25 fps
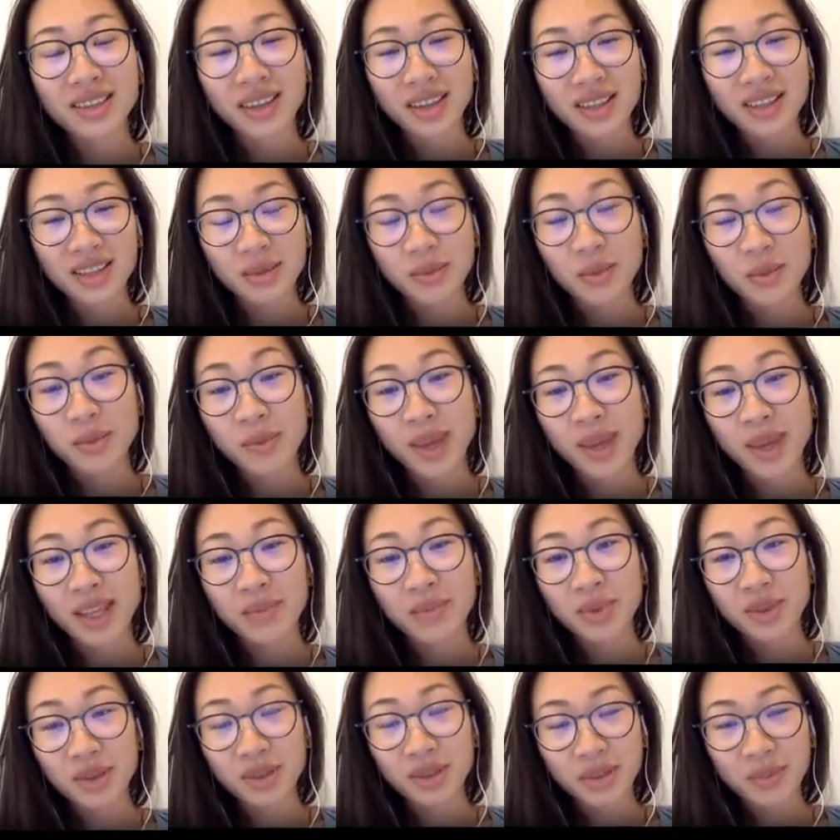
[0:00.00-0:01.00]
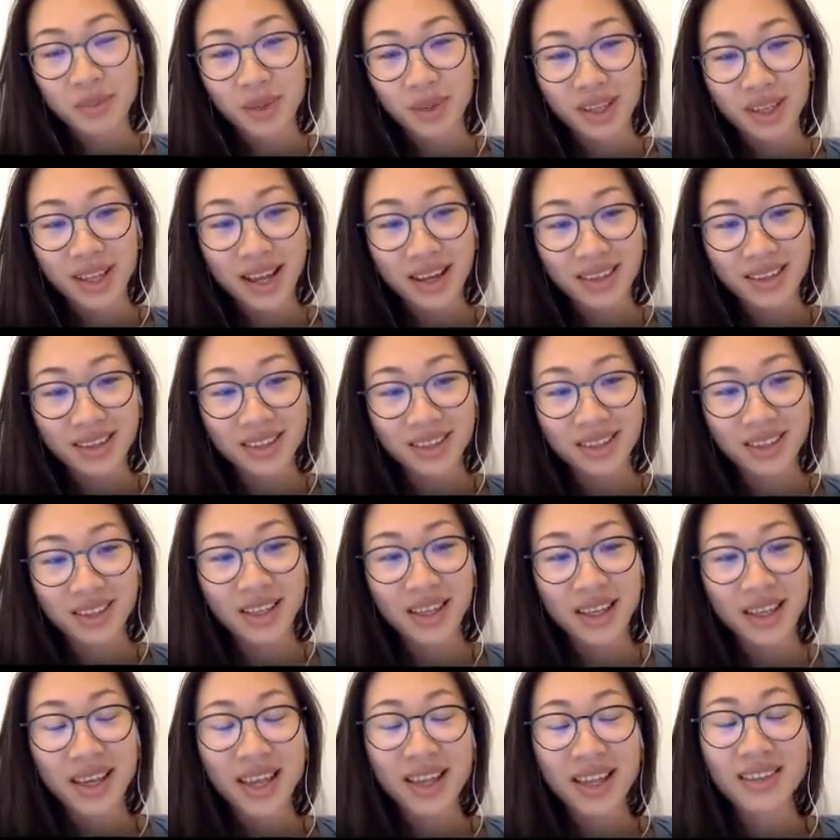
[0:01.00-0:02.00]
customer-made beauty products
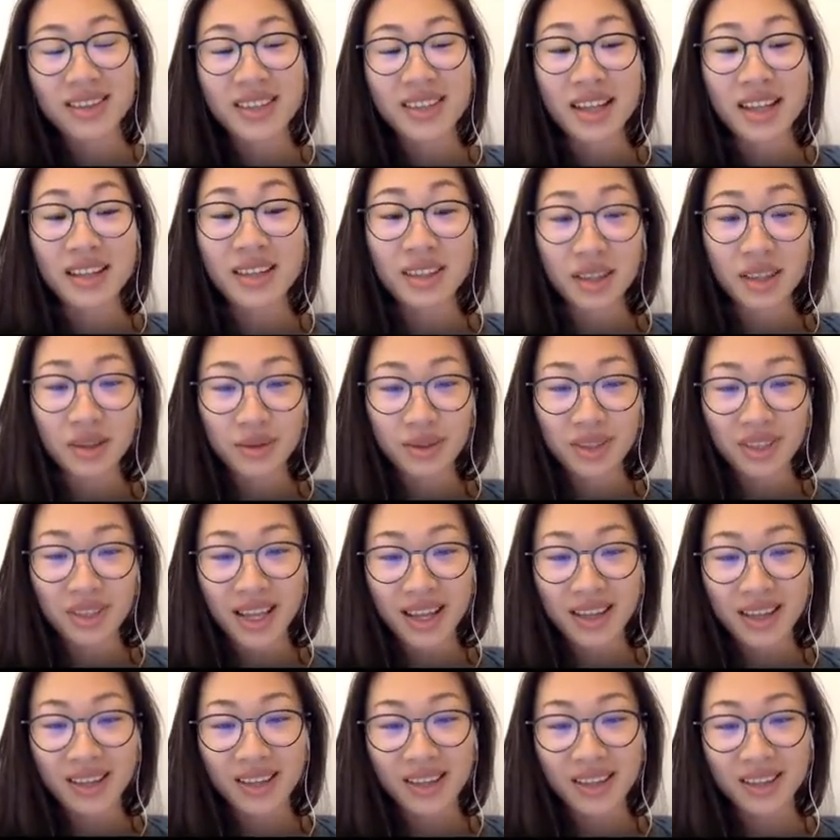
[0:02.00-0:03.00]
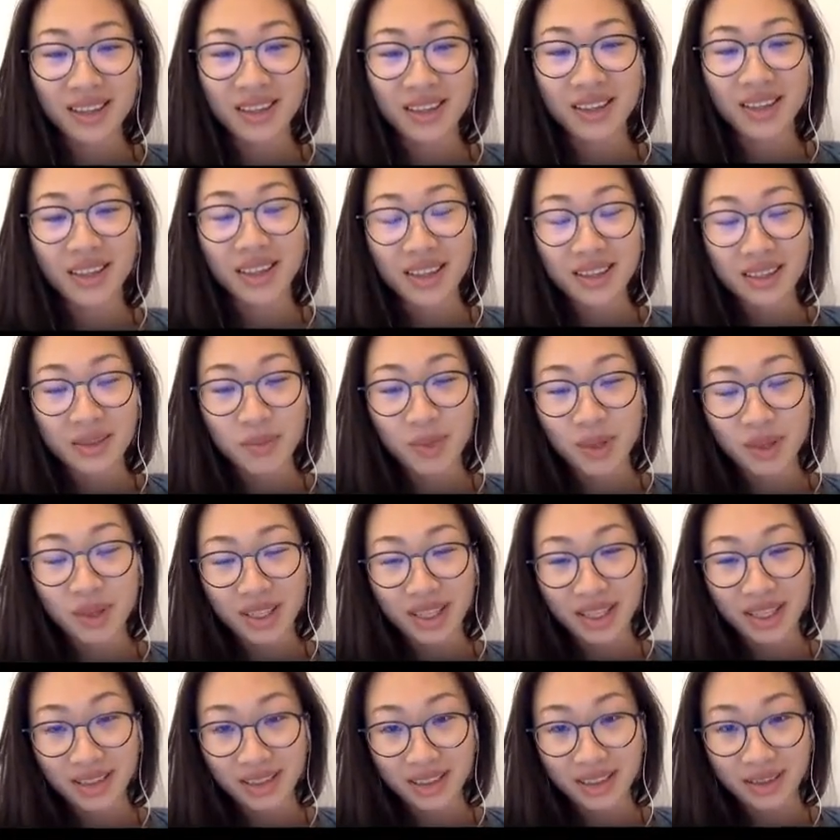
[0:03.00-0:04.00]
and set a new standard in the beauty
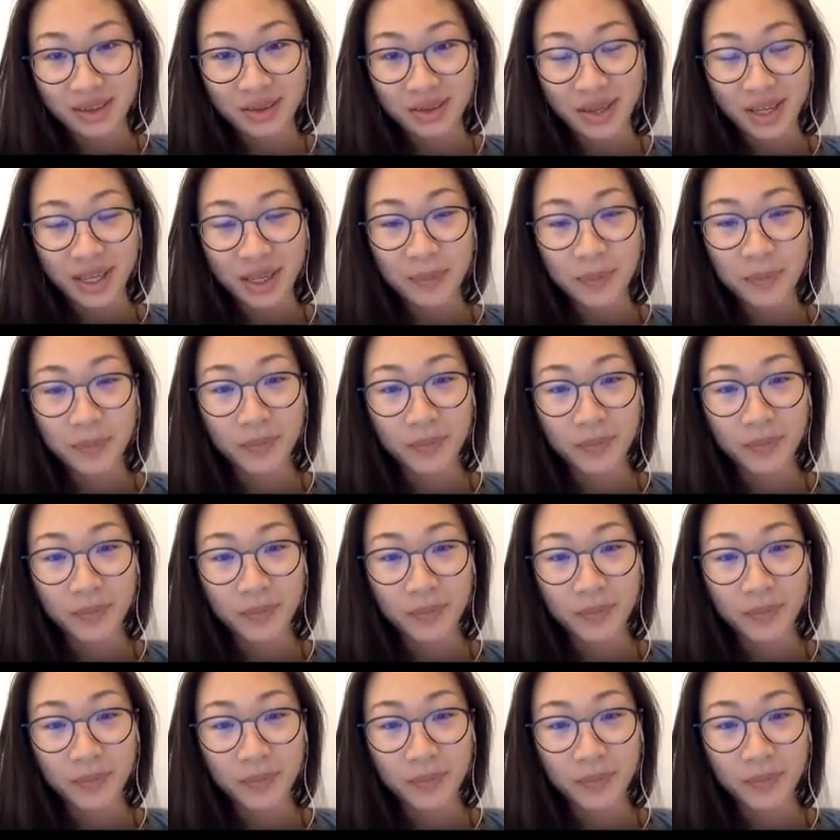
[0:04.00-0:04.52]
industry.